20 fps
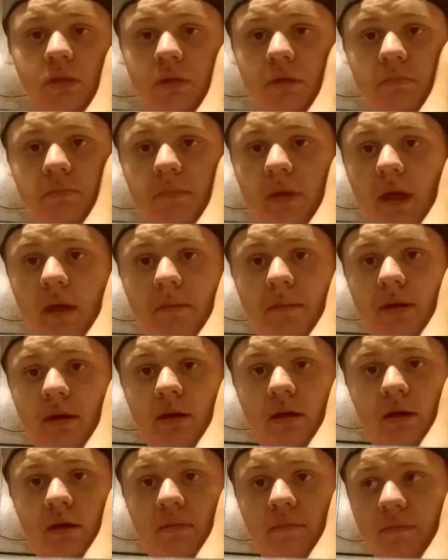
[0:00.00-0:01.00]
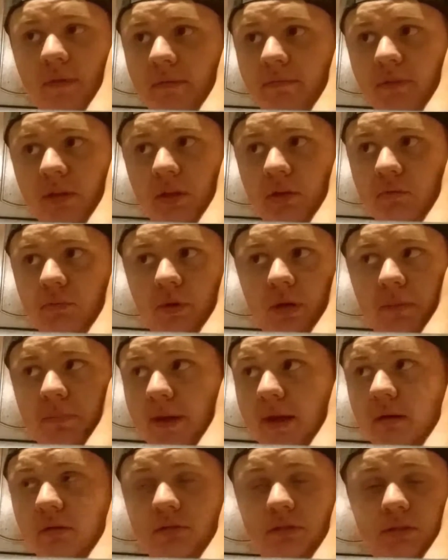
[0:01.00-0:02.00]
maybe 15, 20
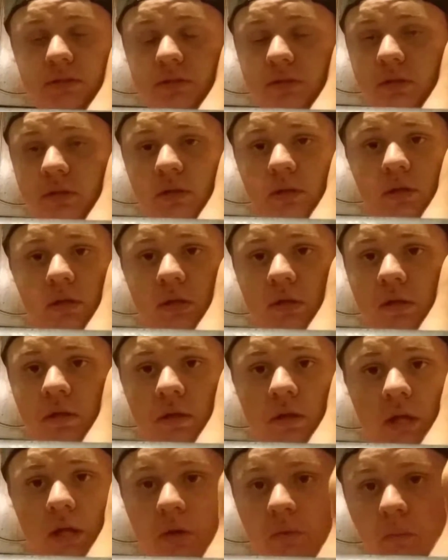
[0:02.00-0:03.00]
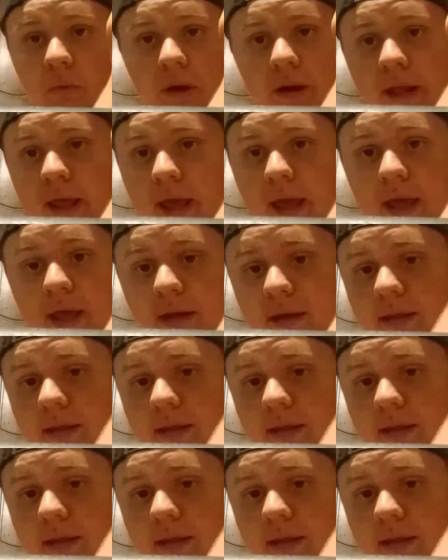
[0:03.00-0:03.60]
pounds. In one hand,